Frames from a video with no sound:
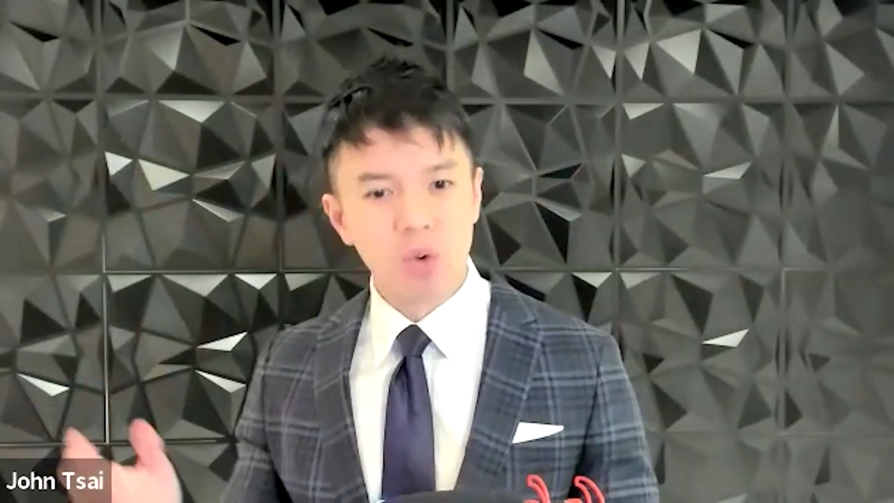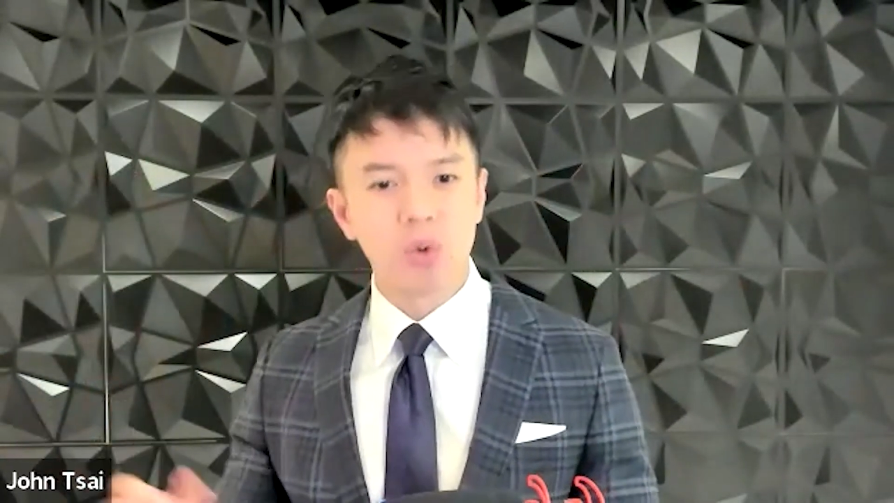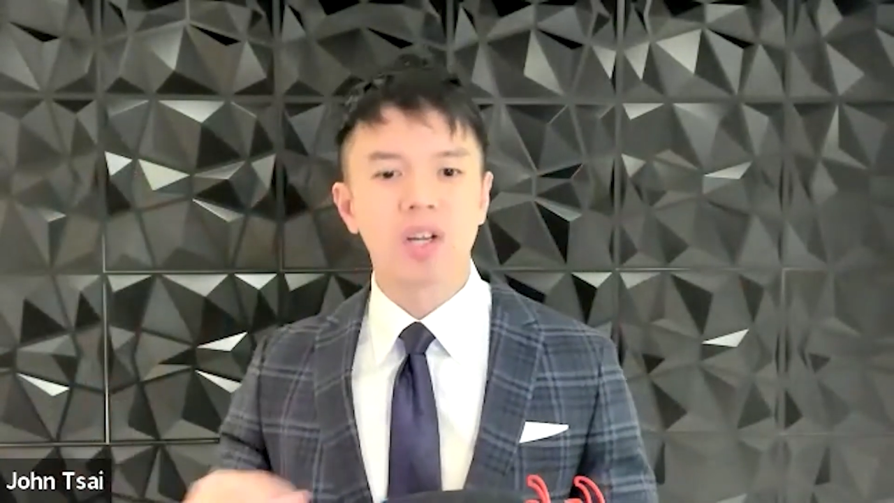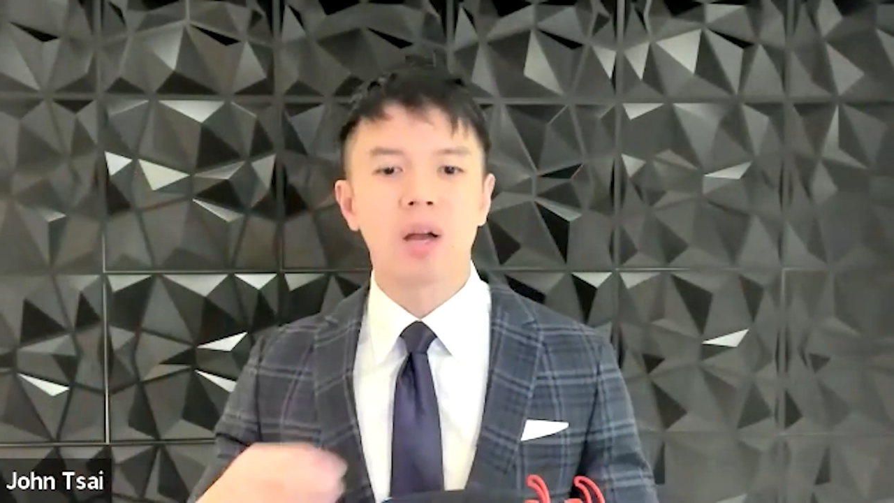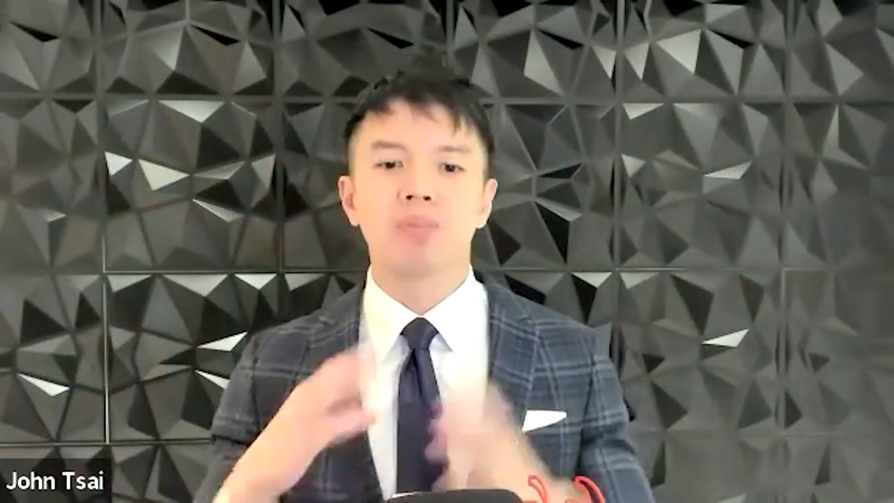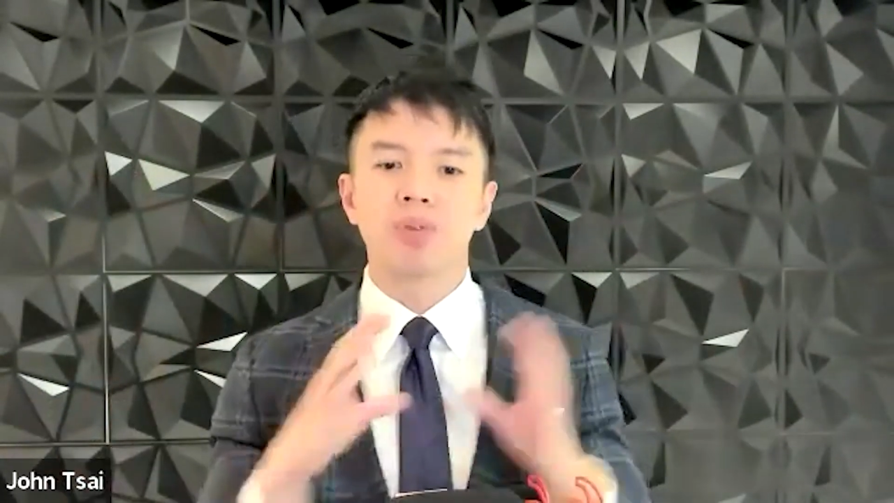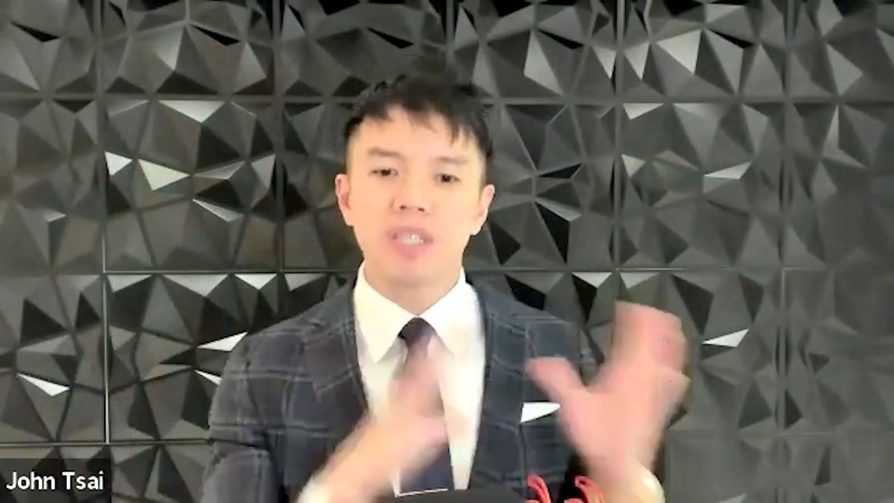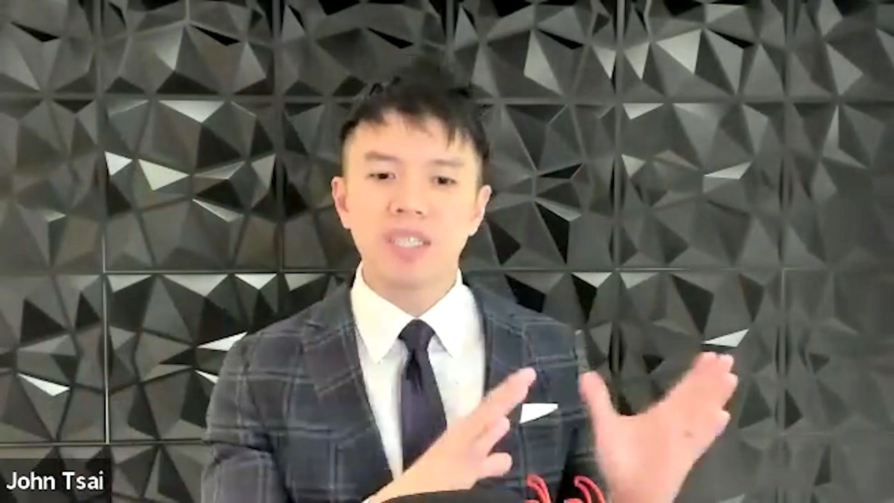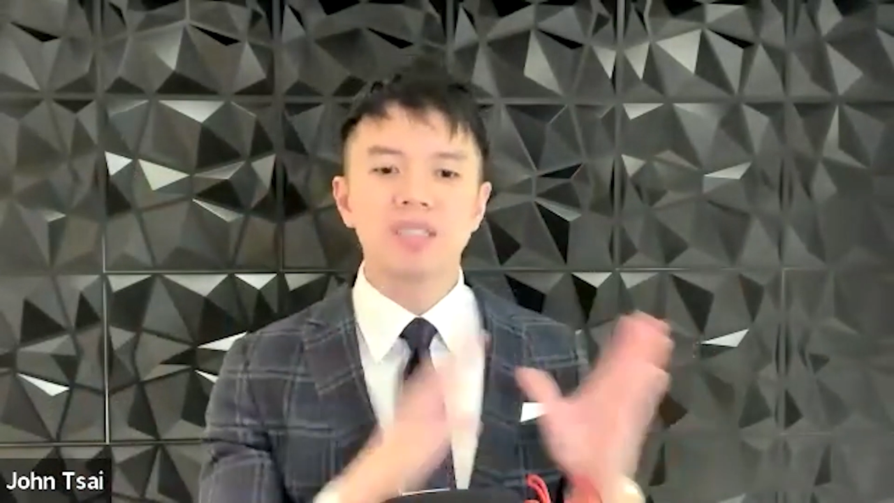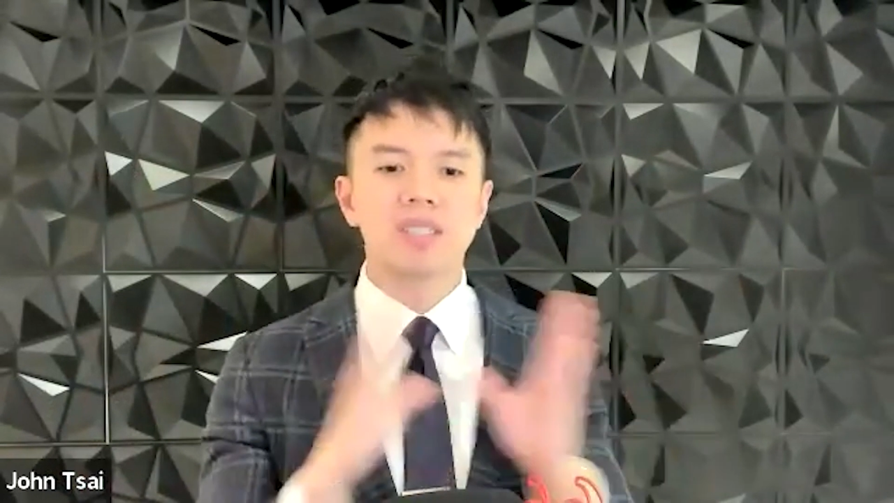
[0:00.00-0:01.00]
we're
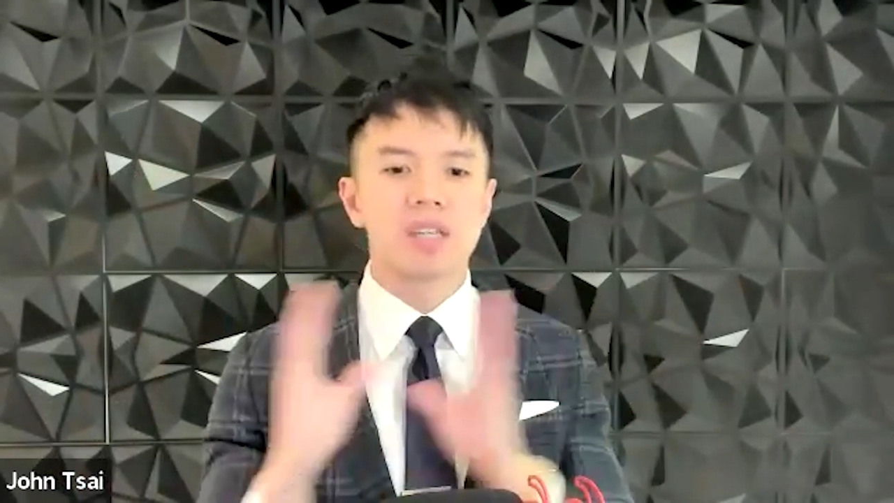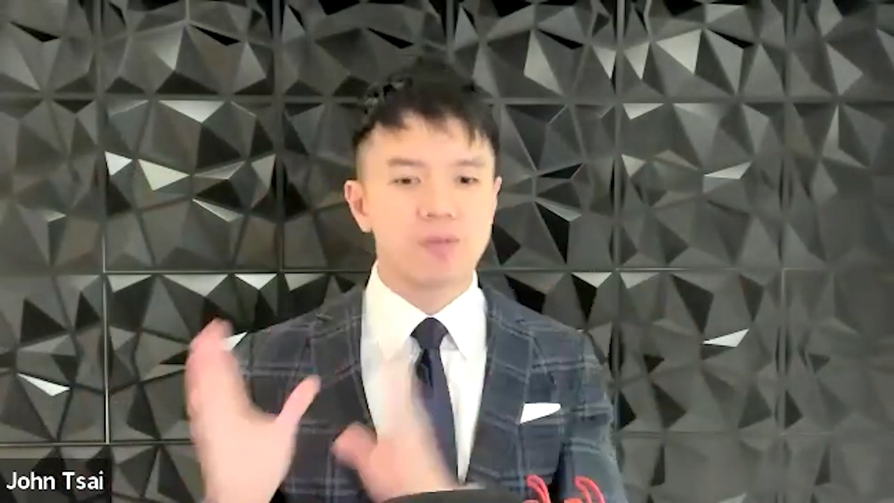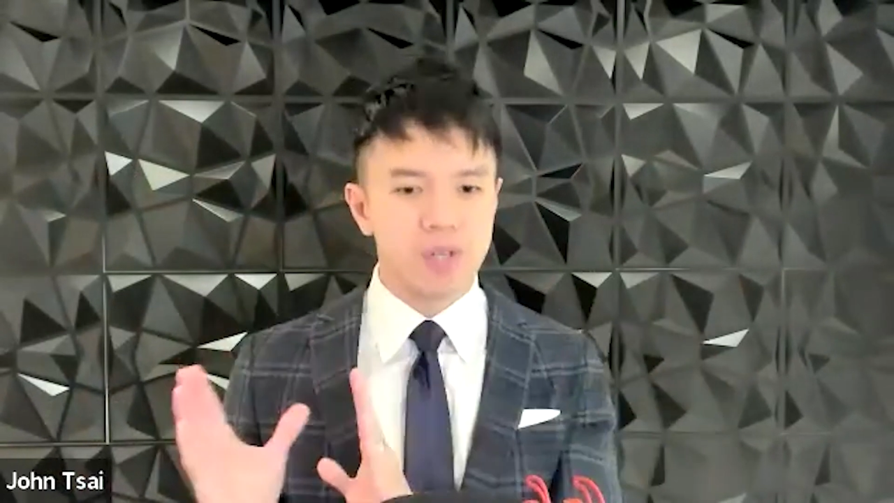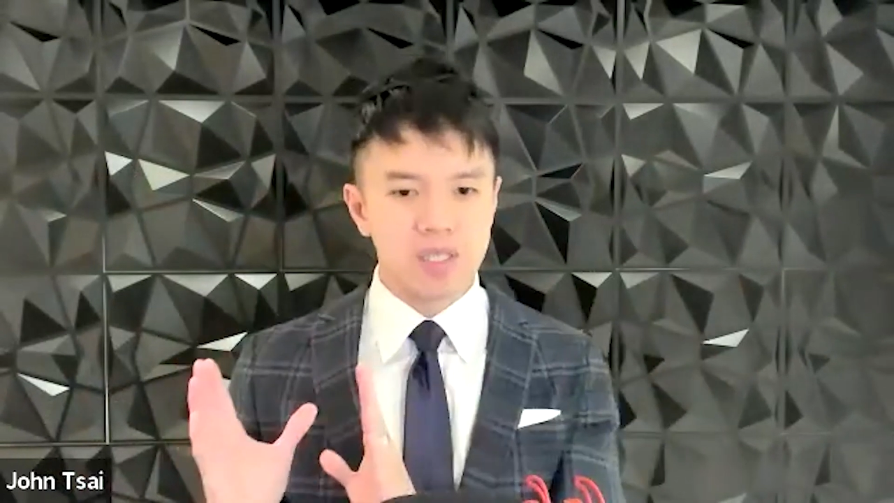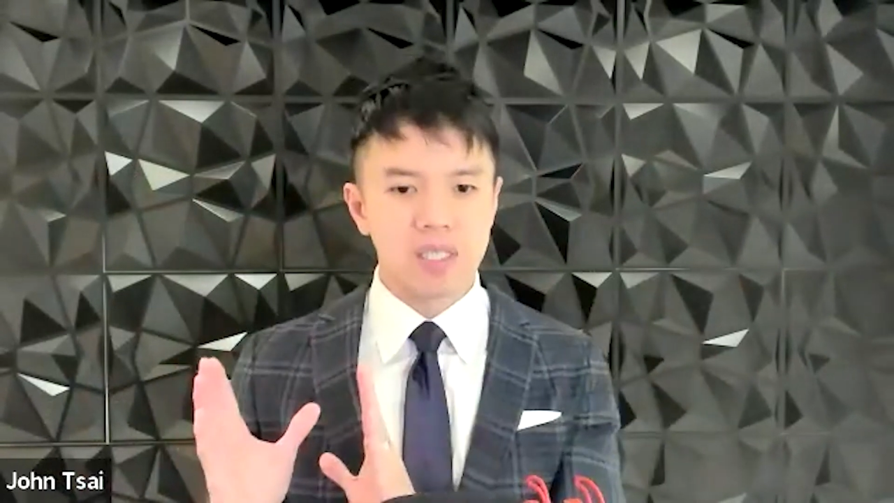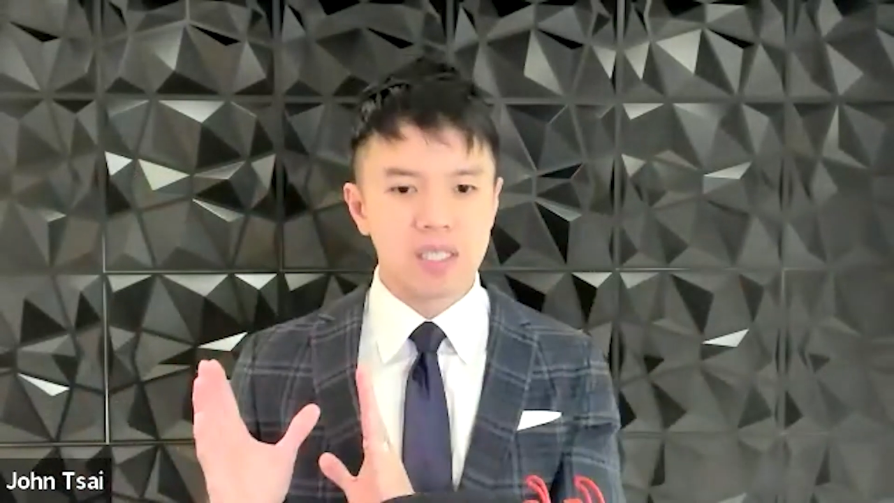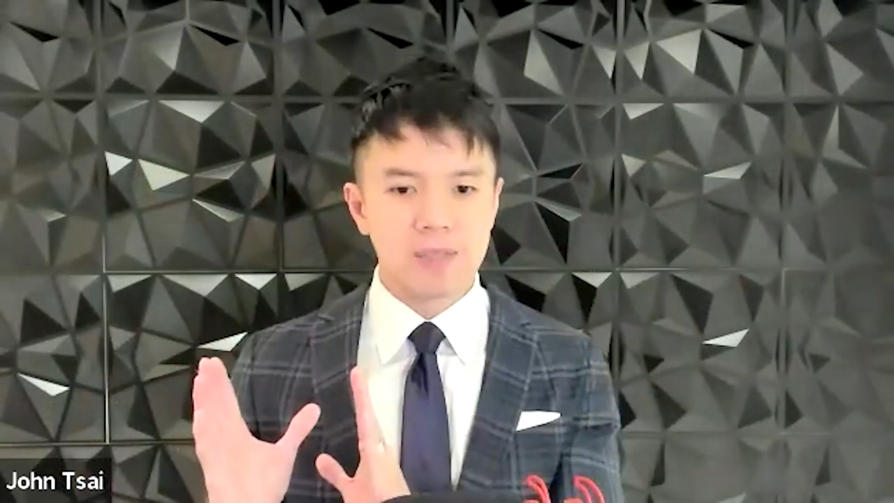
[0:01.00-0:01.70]
completely different